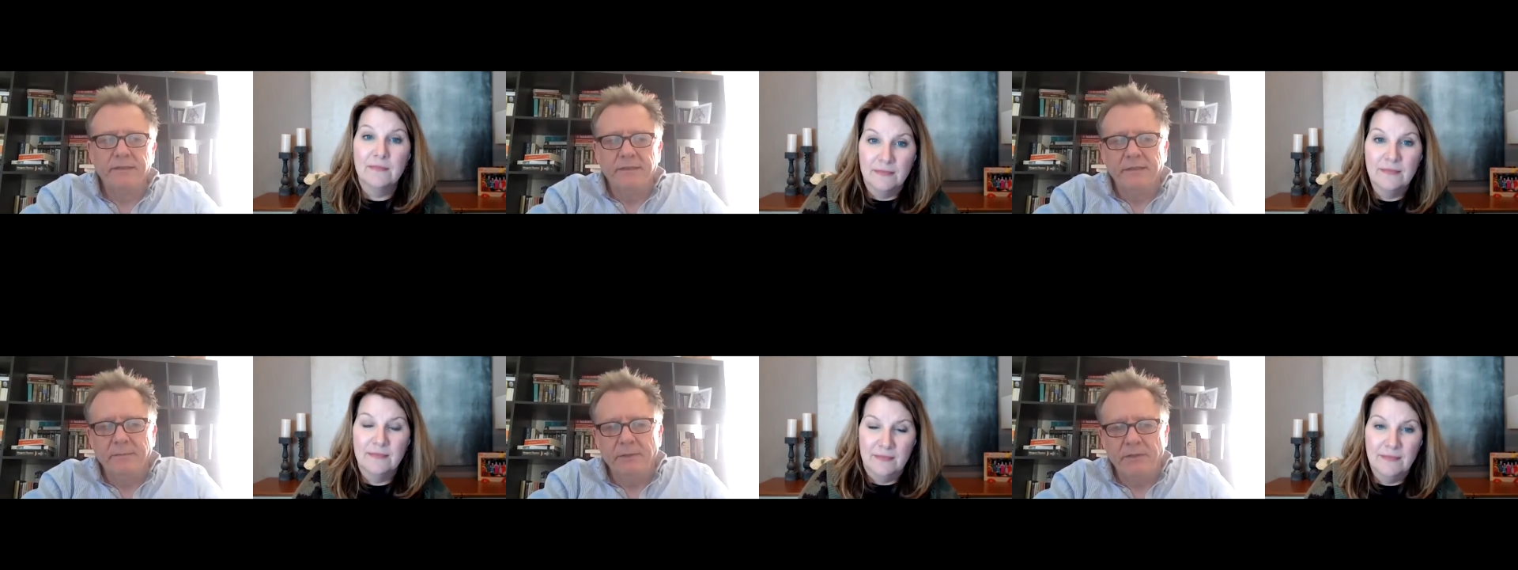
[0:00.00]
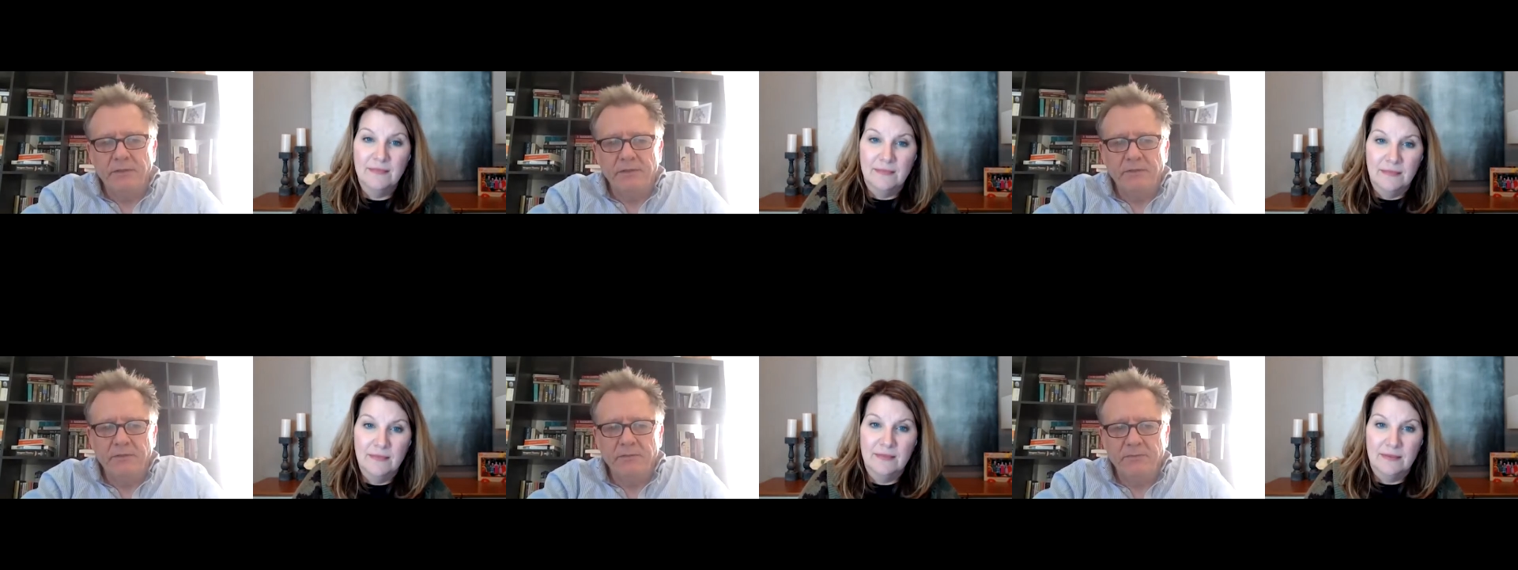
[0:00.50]
Speaker 1: because
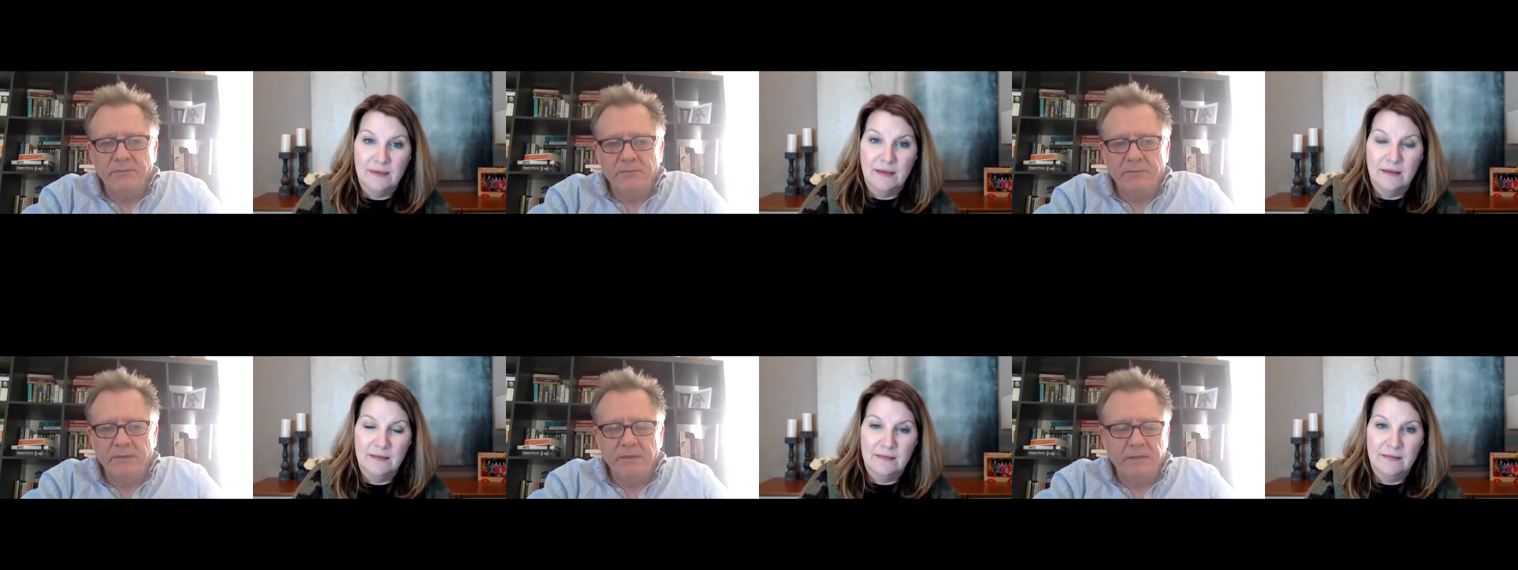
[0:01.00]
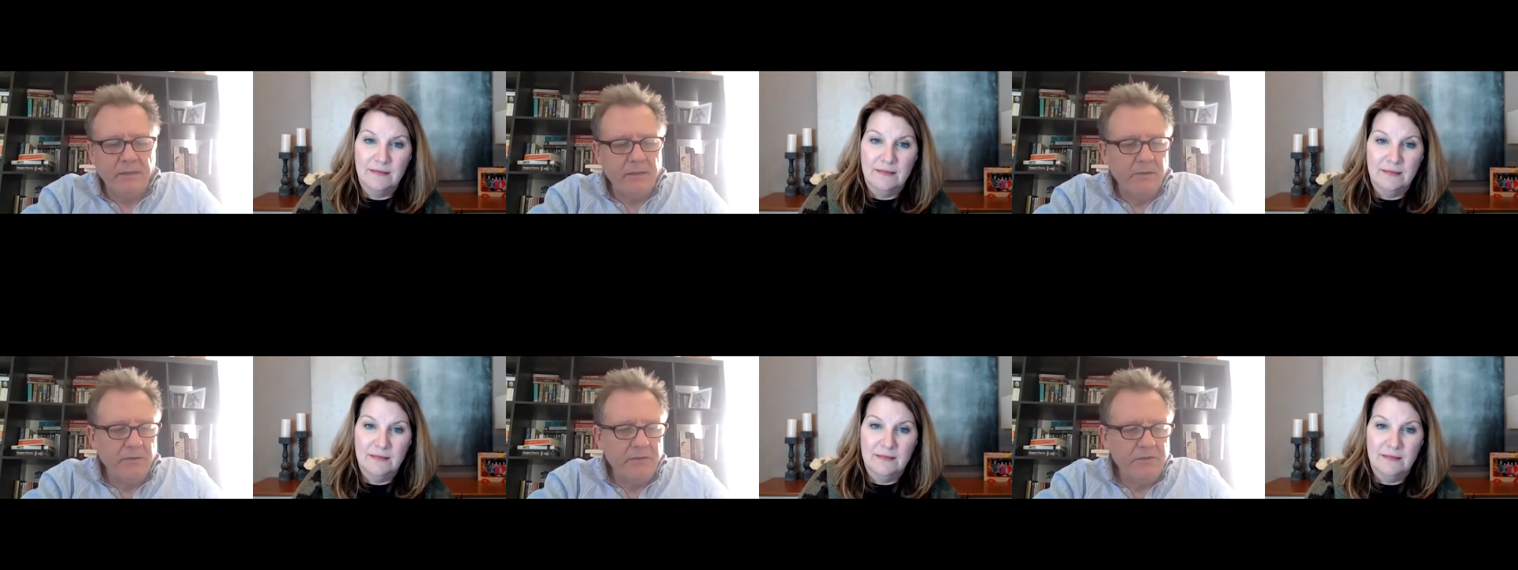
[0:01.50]
of the, the coal
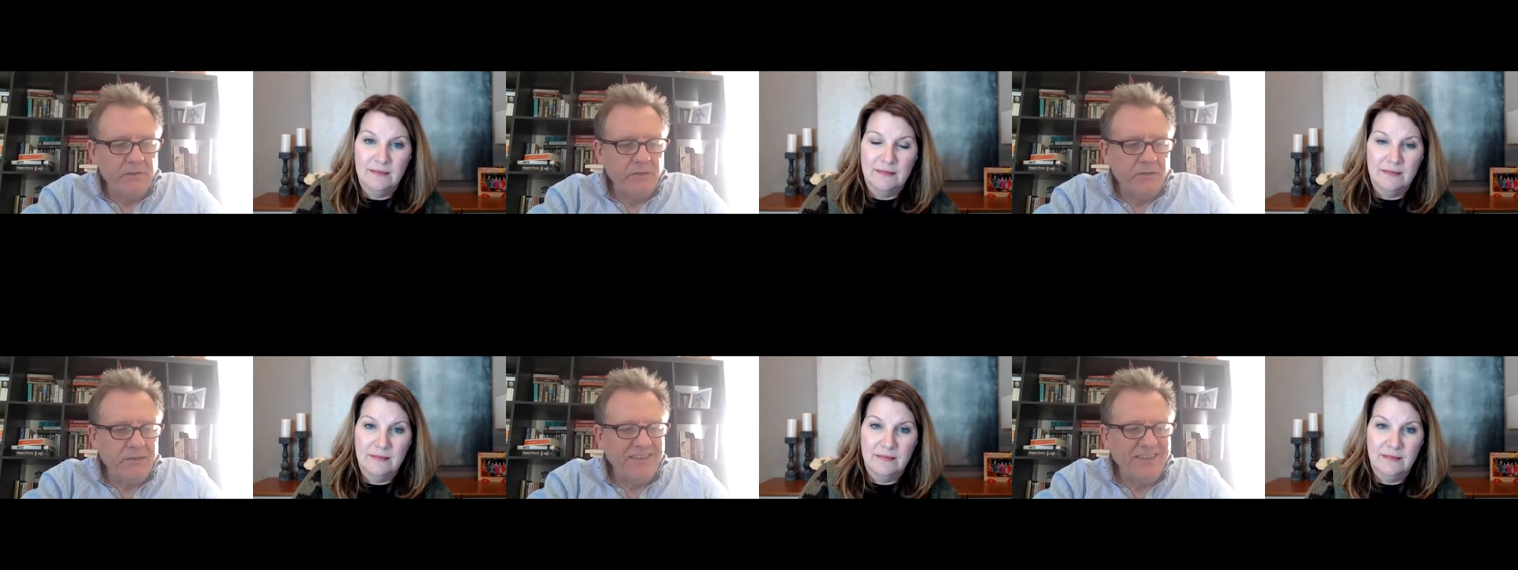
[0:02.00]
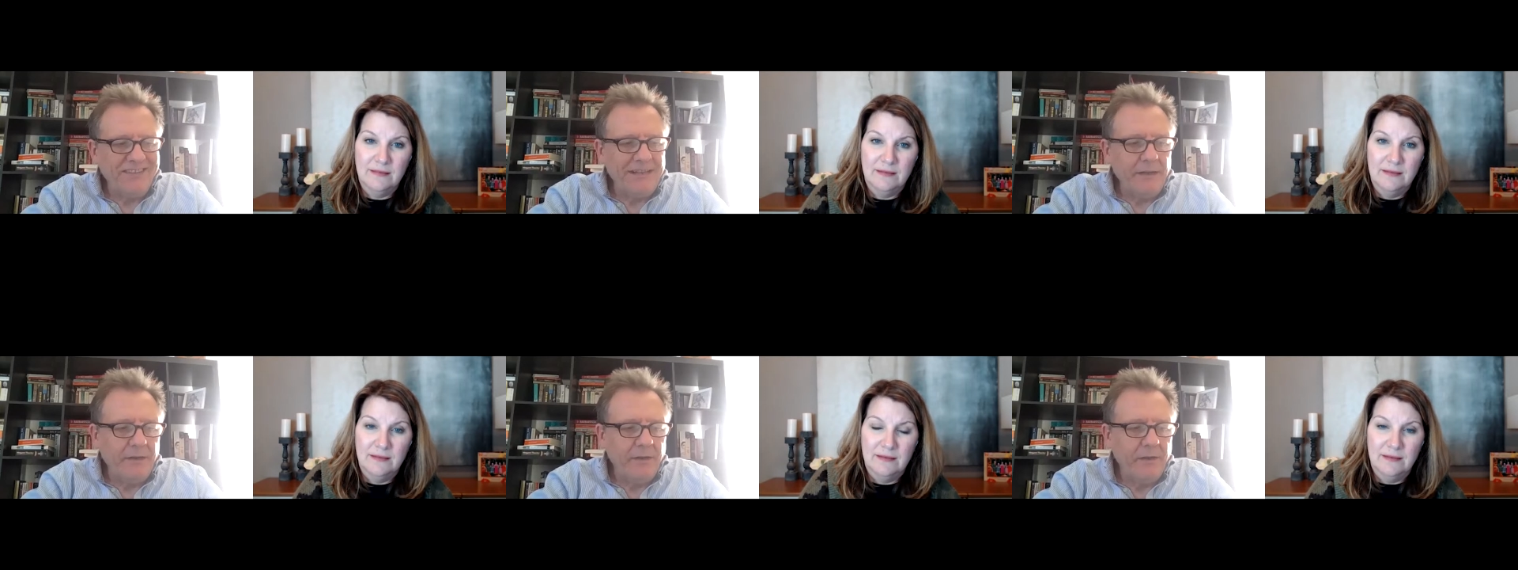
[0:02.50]
issues and the still
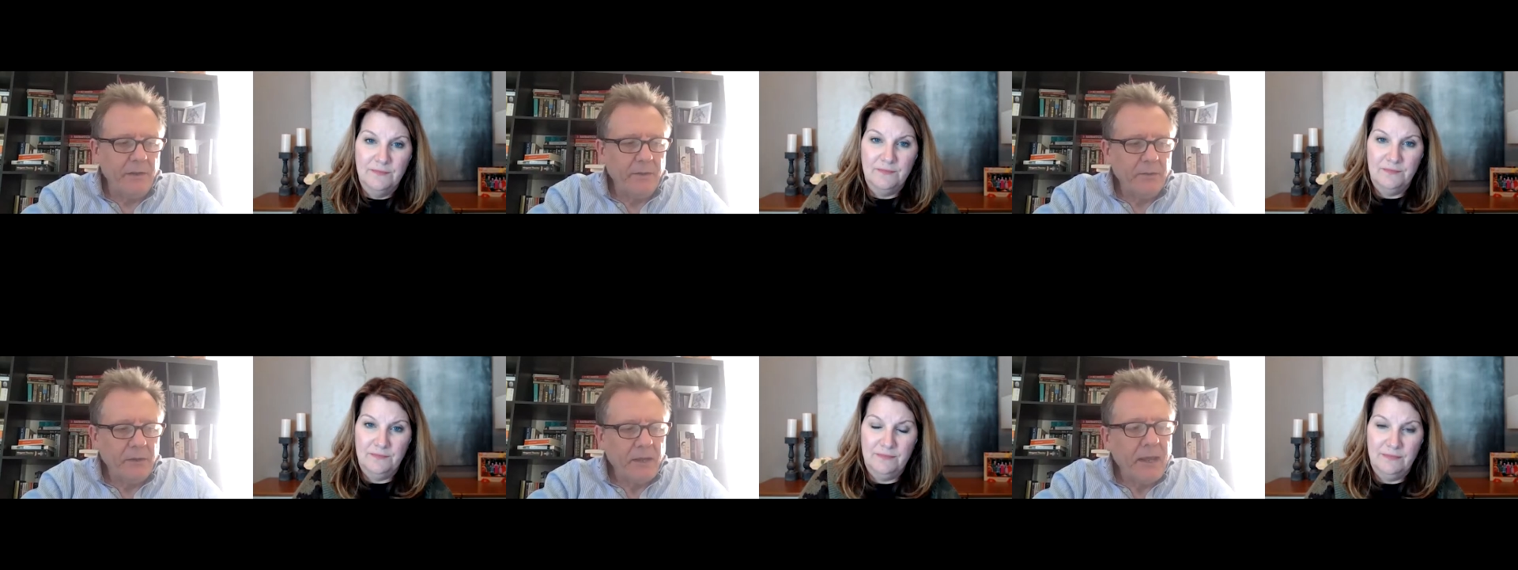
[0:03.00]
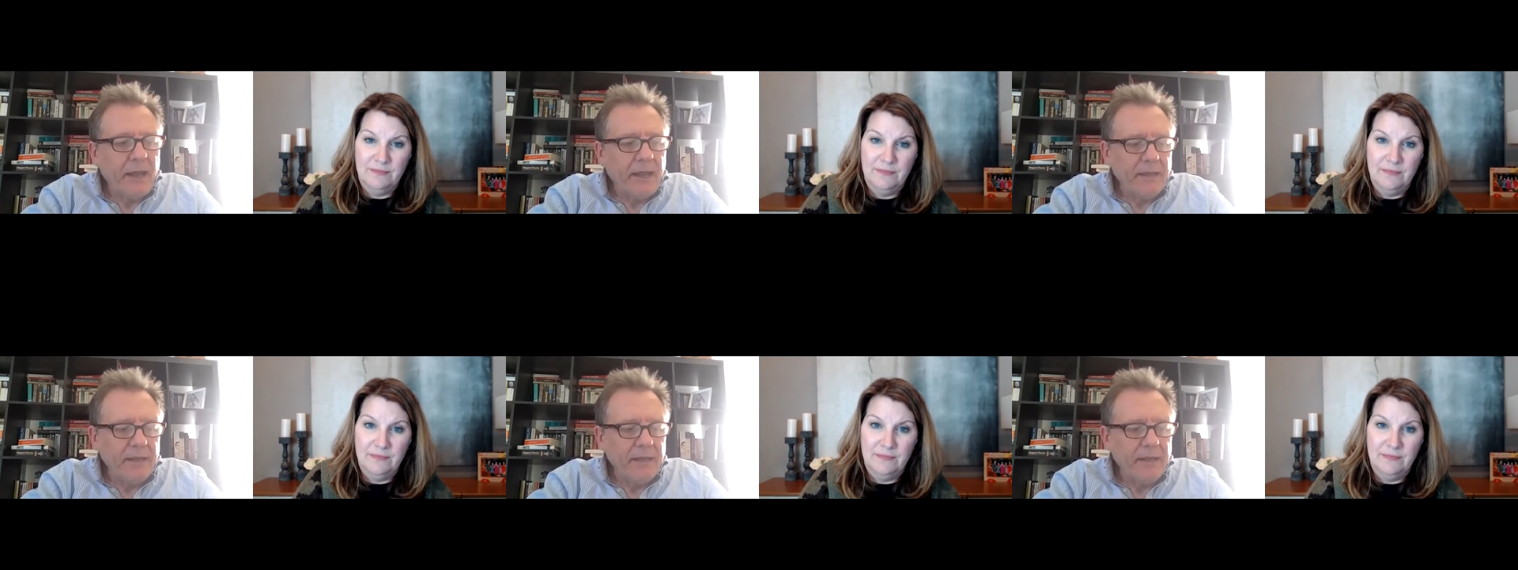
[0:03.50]
and cold air.